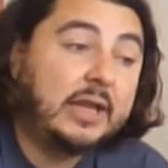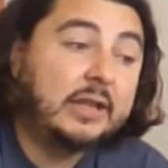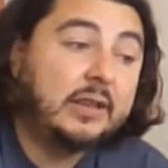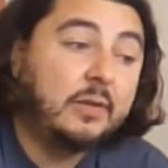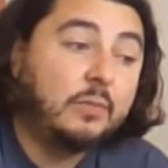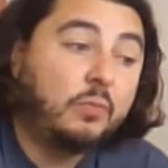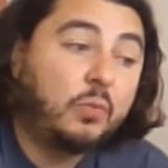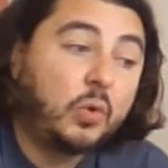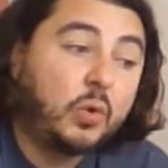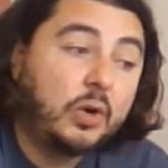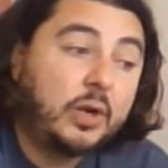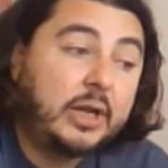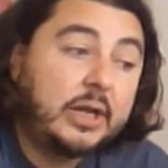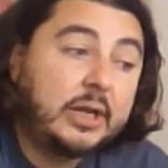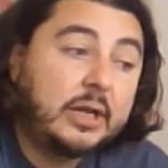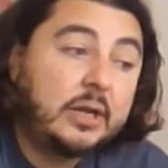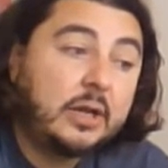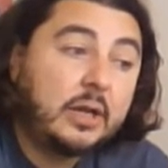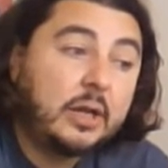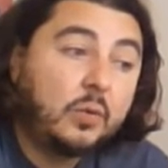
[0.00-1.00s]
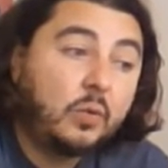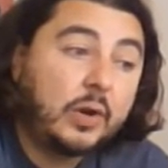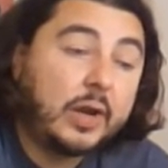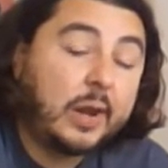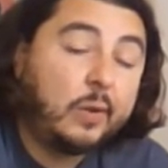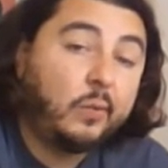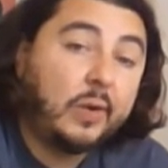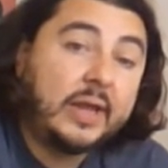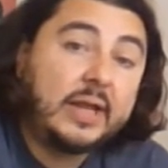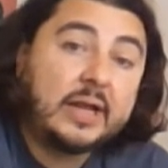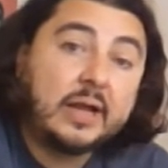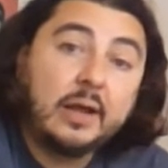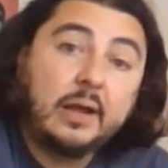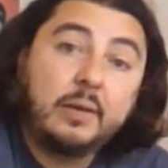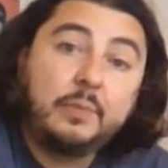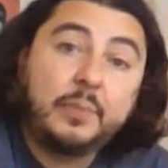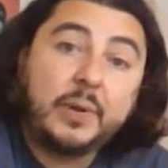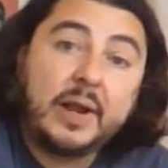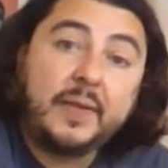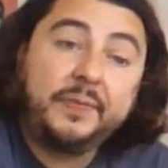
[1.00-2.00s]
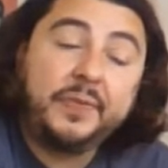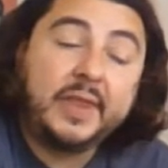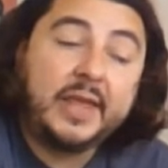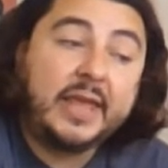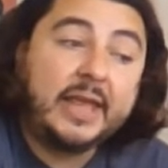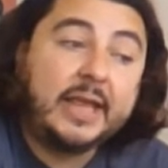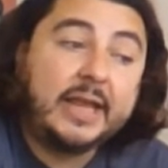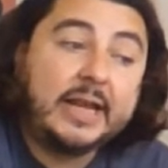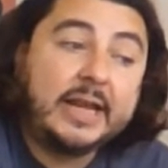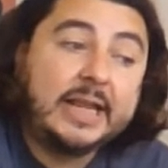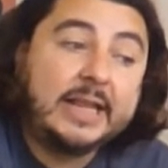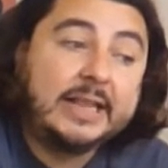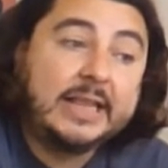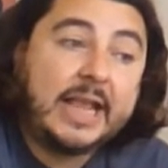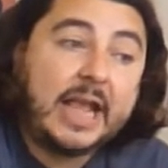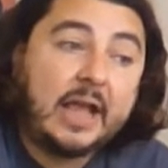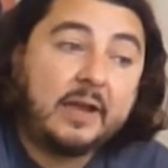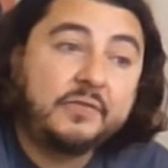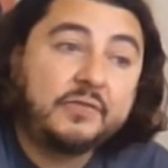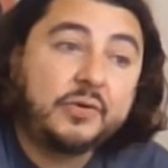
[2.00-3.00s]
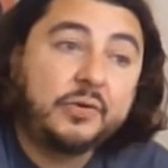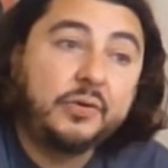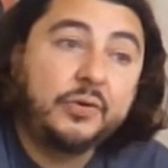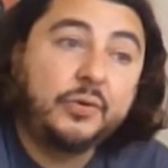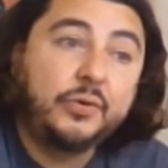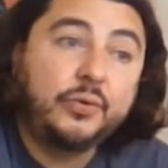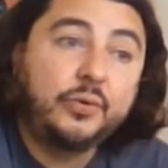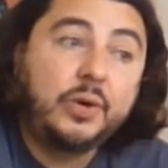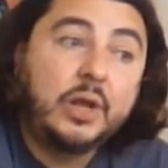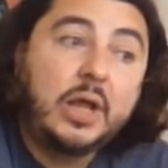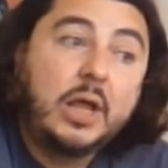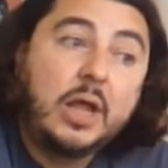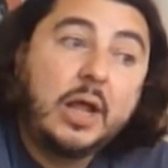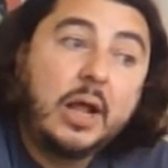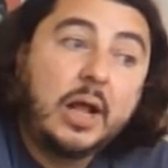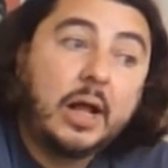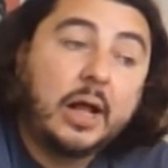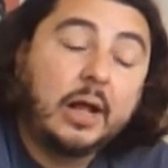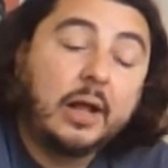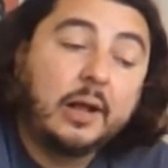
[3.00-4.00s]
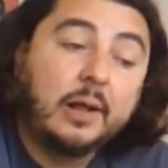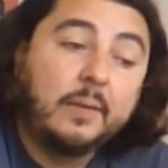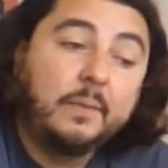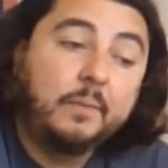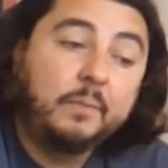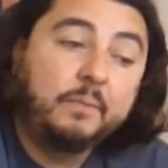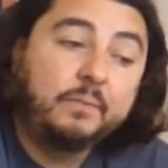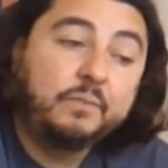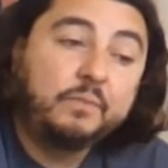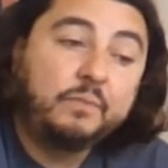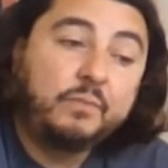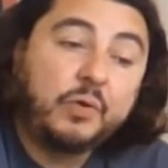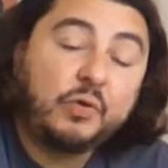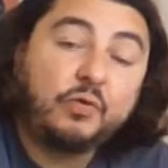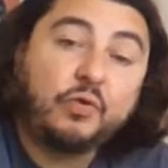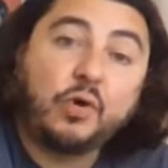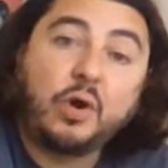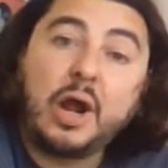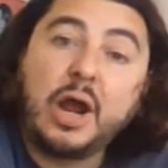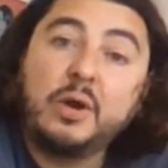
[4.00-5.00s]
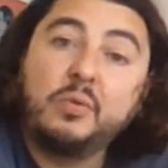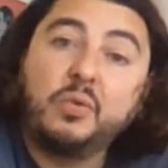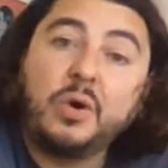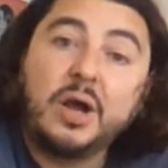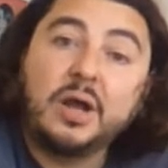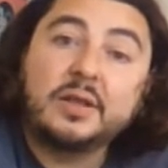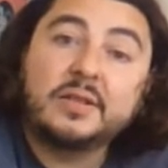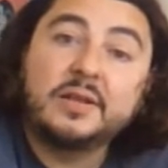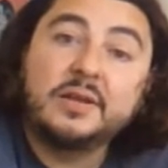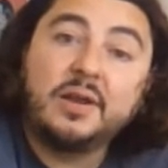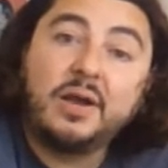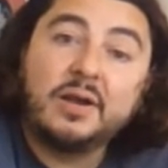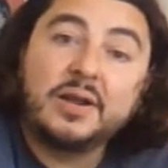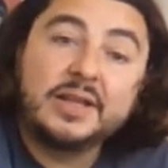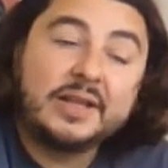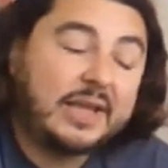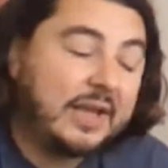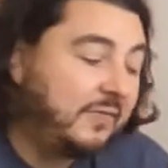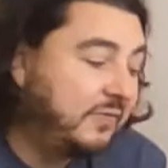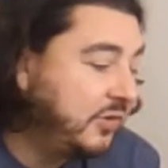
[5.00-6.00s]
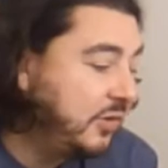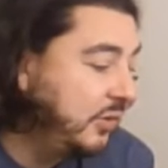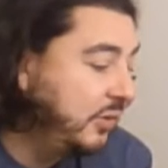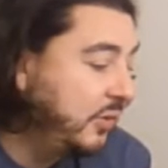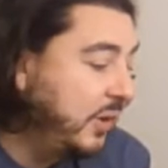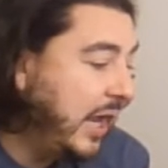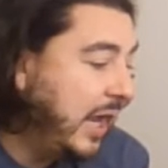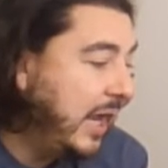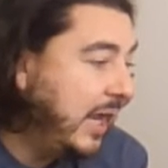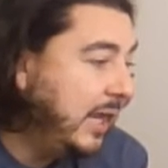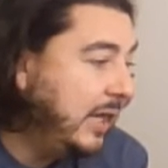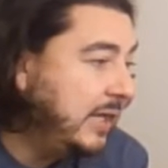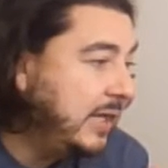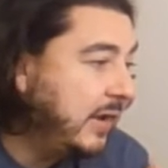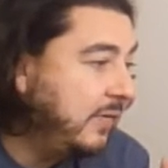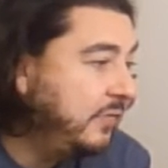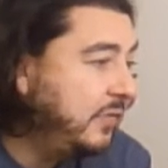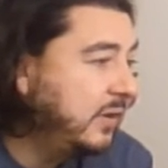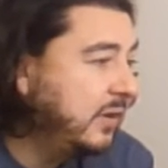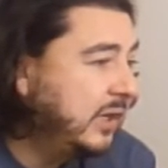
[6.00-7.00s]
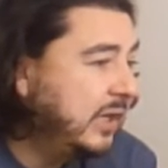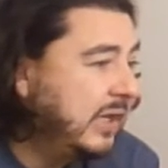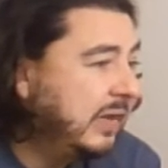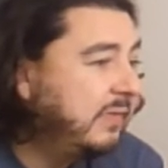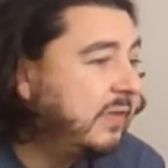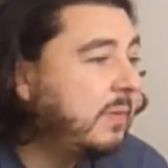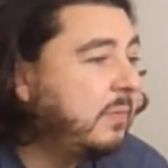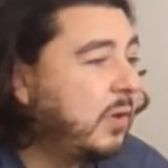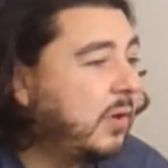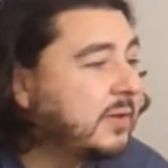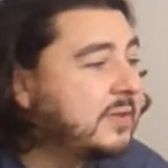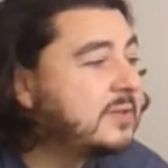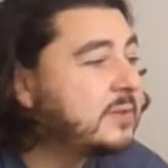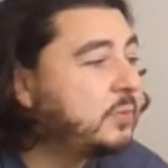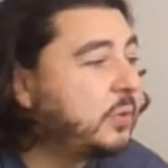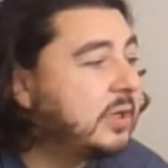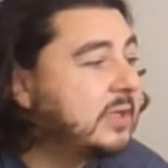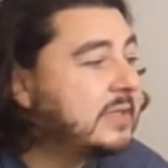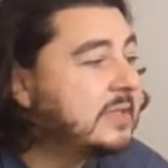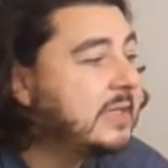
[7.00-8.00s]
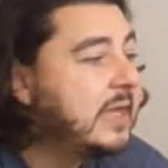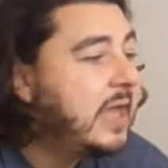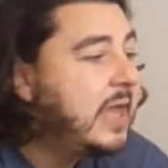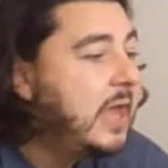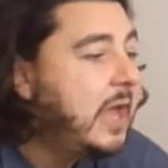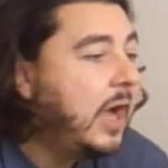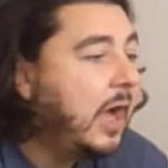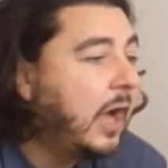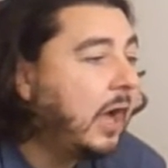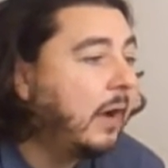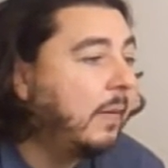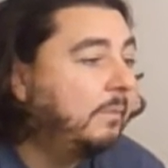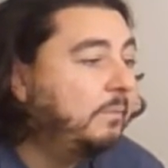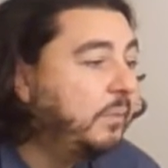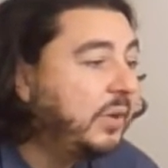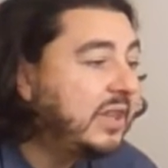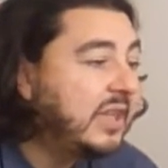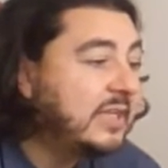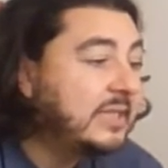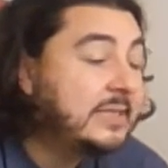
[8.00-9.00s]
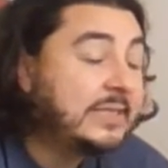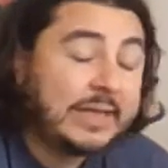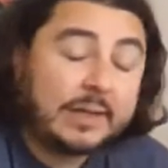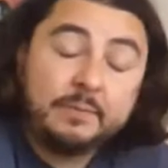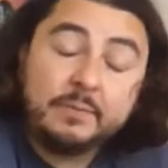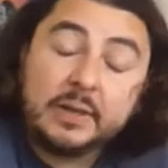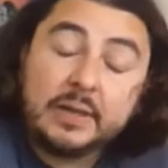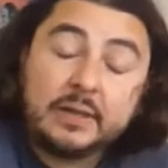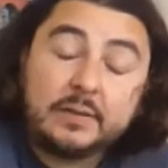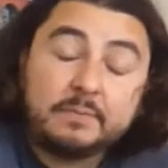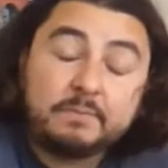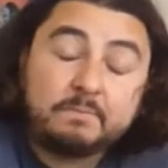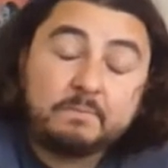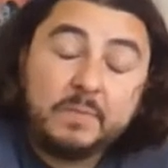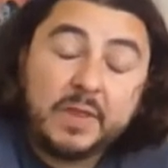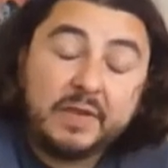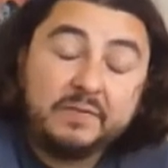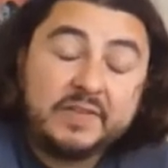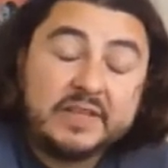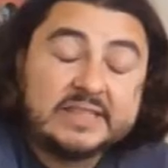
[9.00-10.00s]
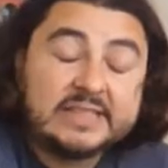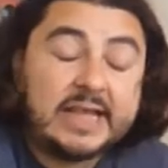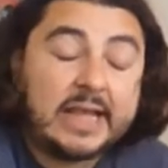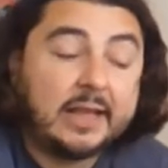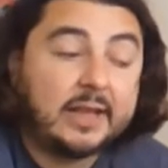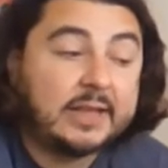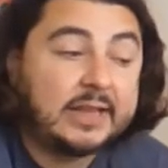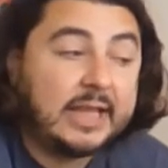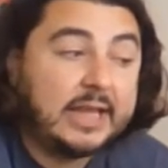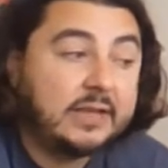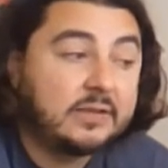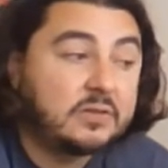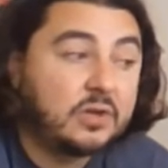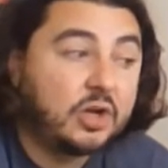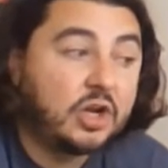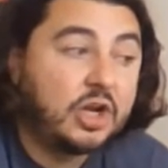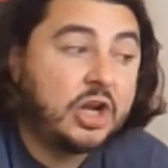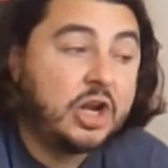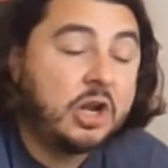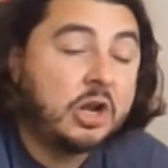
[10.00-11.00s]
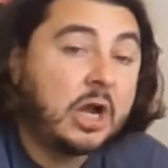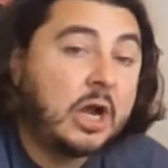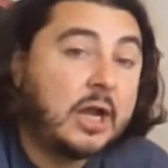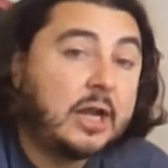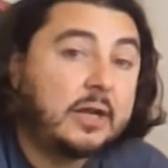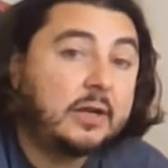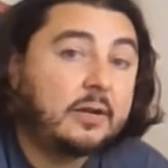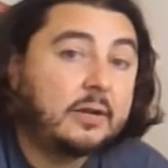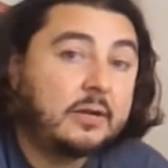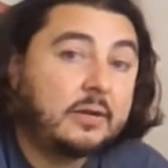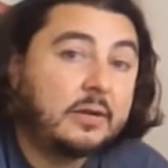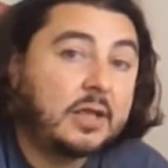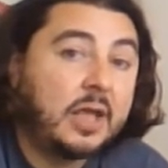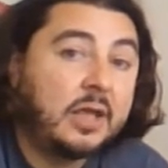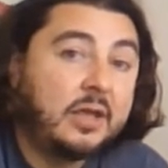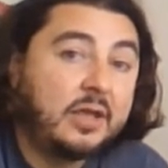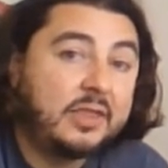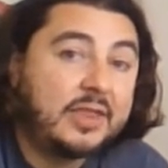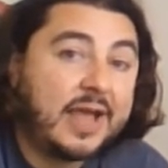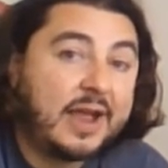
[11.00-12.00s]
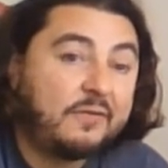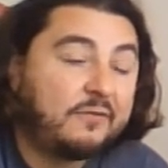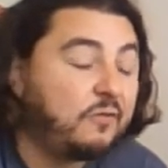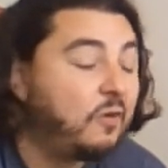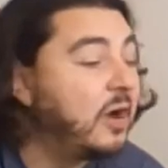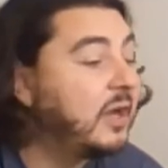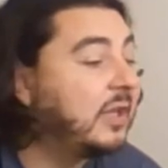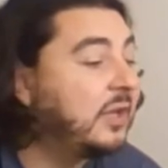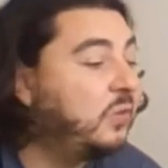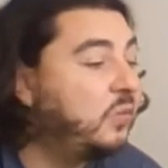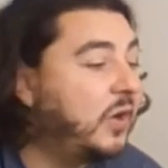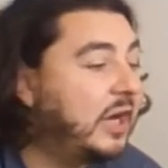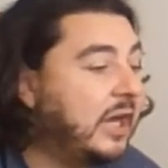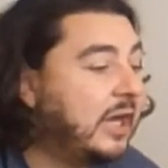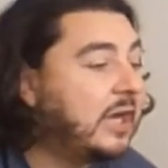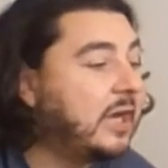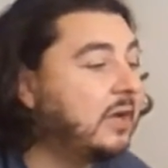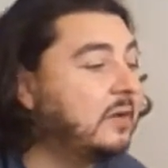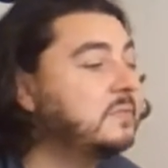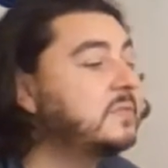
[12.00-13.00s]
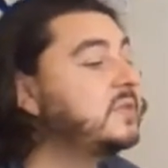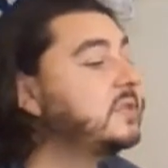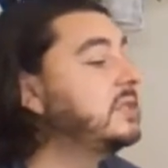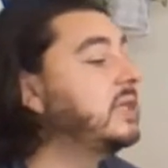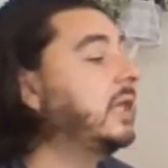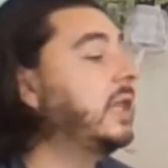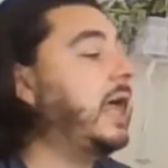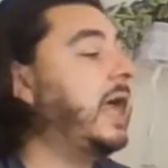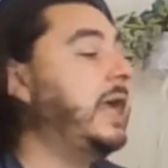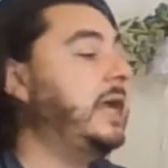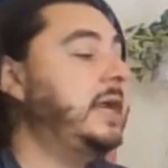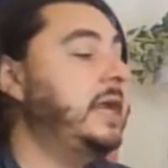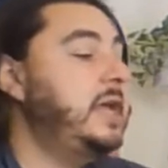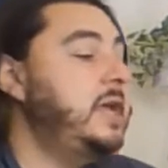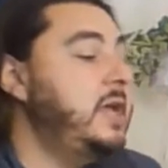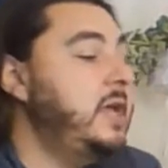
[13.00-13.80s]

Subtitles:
In the morning when I wake up, and then in the afternoon before I walk the dog in the afternoon. I definitely give them all spritz. But then some of these Calatheas are not that friendly when it comes to light.